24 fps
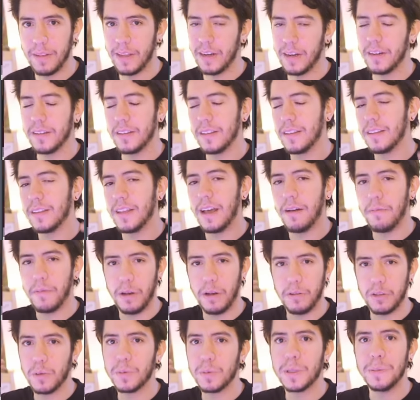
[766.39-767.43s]
They're
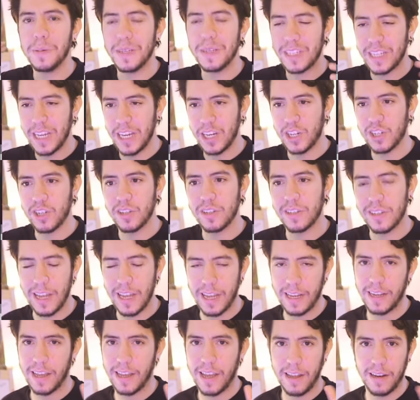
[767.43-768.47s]
about optimizations
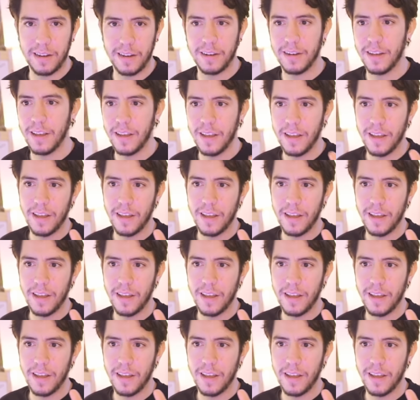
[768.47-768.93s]
that can